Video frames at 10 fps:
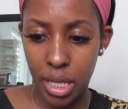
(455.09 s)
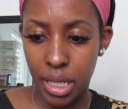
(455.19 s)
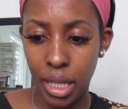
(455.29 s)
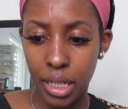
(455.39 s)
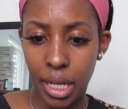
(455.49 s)

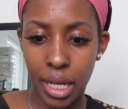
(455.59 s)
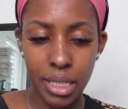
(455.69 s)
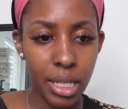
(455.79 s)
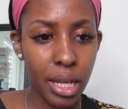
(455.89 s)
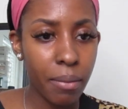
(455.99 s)
yeah, like I
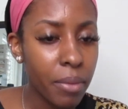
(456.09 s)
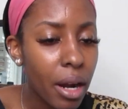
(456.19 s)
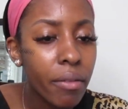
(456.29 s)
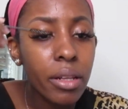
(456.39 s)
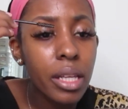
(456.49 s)
said, I'm
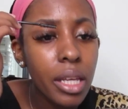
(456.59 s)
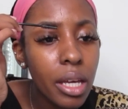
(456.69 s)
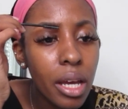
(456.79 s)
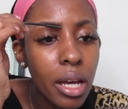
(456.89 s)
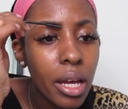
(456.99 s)
not
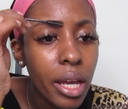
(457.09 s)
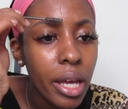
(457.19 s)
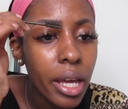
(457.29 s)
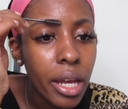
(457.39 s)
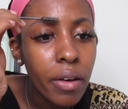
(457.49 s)
really
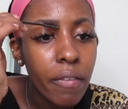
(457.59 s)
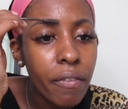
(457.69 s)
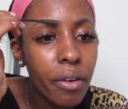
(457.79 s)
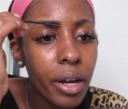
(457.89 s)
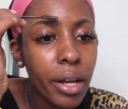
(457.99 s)
here
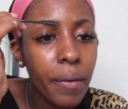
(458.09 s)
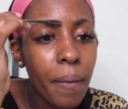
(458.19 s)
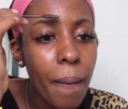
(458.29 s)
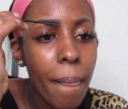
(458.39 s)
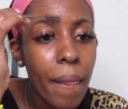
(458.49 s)
for it.
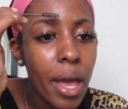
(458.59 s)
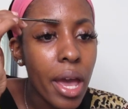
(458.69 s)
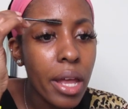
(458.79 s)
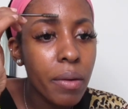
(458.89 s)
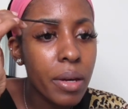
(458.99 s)

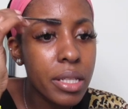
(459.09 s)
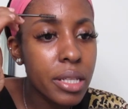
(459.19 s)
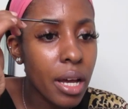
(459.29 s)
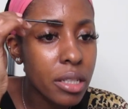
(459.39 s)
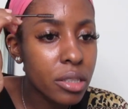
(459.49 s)
Anyways,
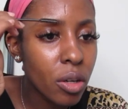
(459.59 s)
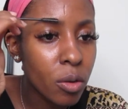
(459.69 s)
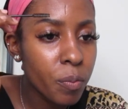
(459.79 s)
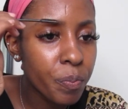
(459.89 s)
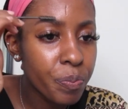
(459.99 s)
yeah, so